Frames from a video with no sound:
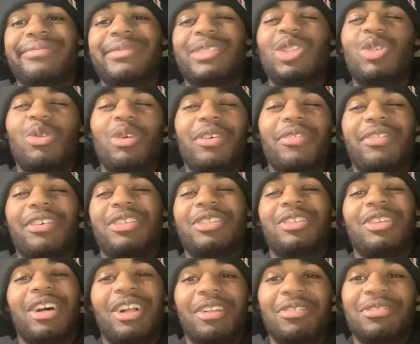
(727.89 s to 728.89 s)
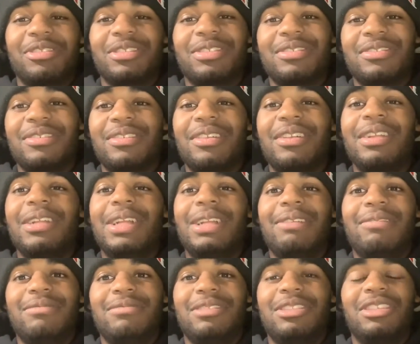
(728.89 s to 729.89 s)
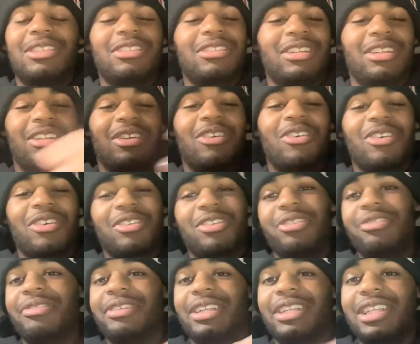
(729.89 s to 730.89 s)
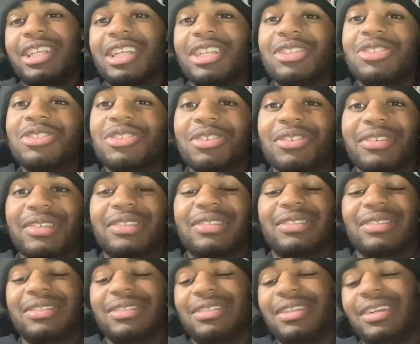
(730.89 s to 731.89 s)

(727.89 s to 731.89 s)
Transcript: $1,200 just in the car note and insurance.